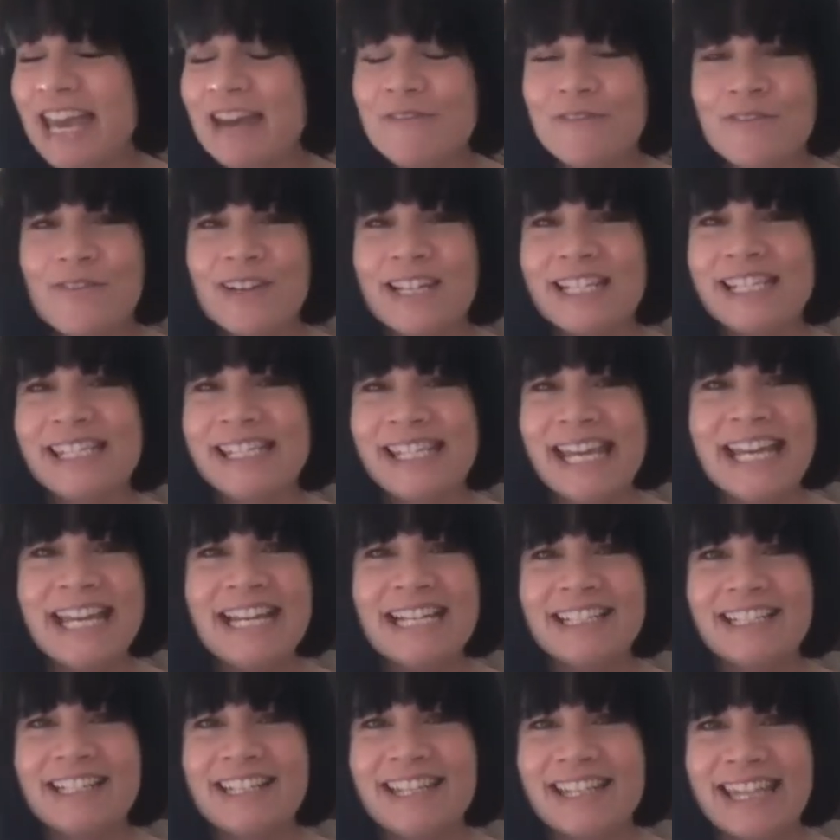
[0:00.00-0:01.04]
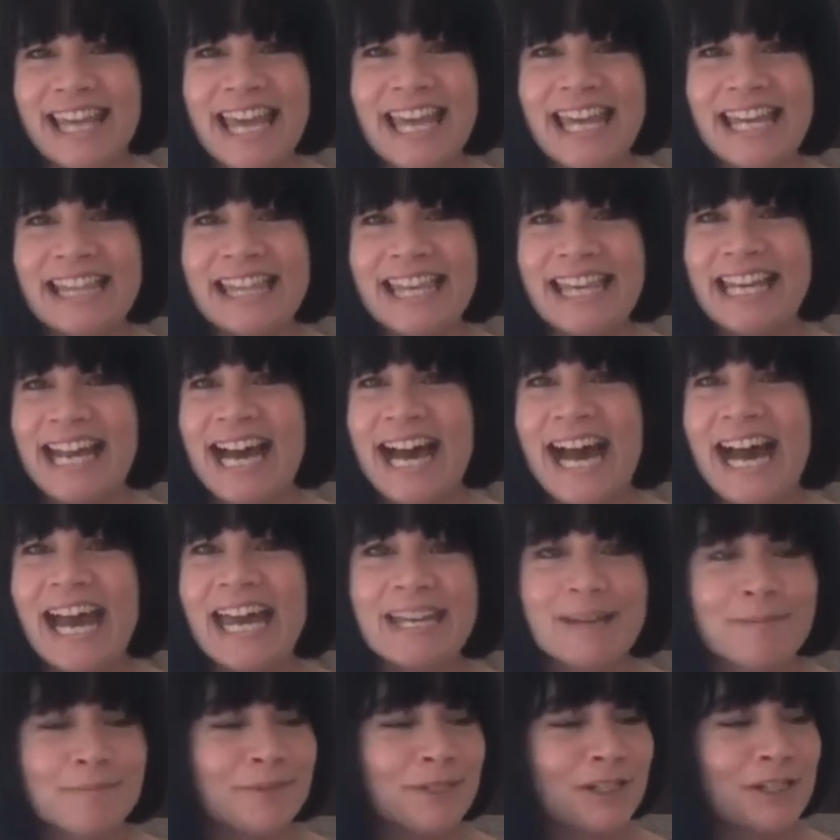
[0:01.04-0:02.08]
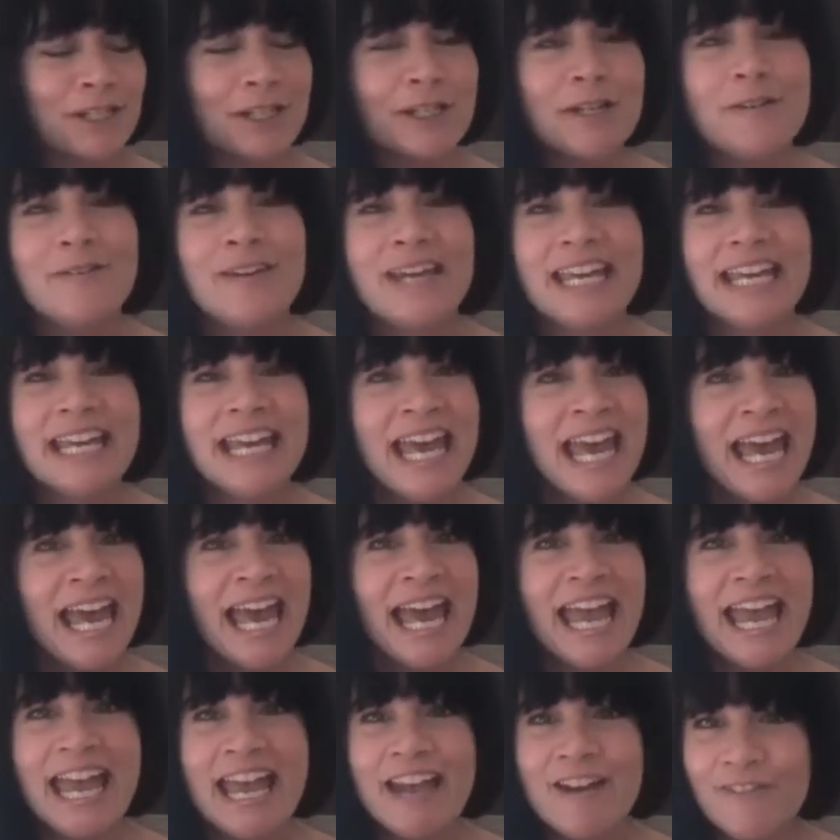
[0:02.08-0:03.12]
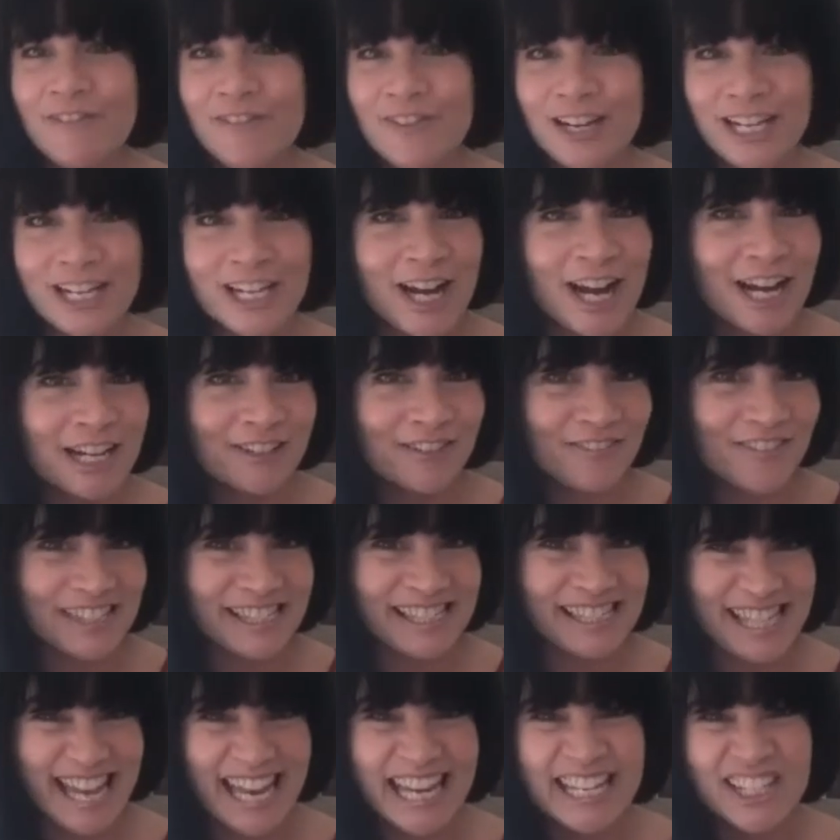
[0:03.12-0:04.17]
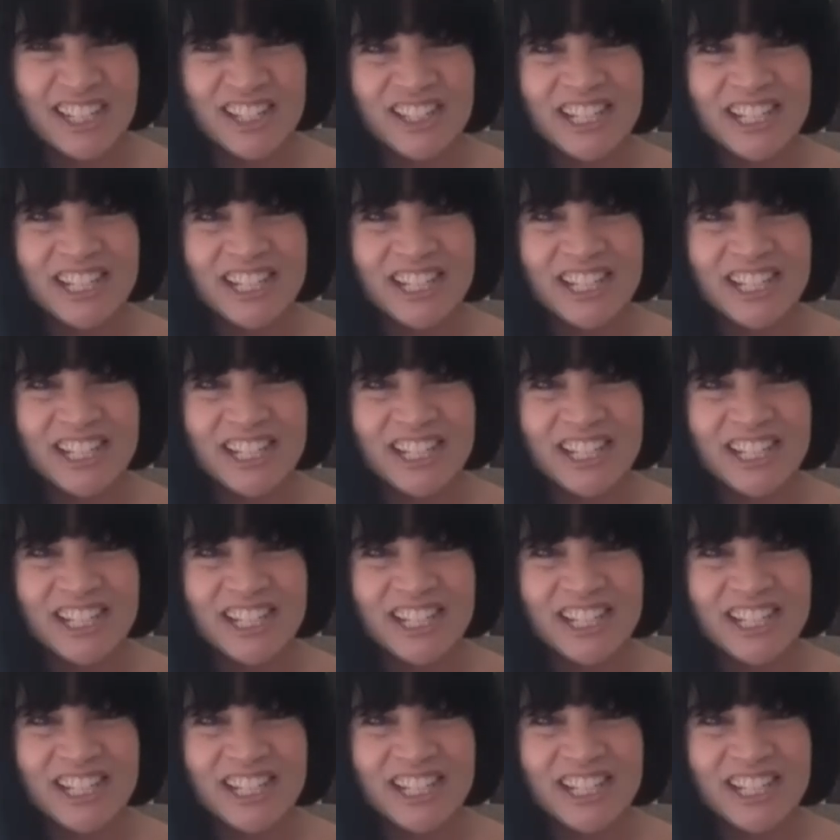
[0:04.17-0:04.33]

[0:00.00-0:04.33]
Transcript: every single thing that I am doing, every conversation,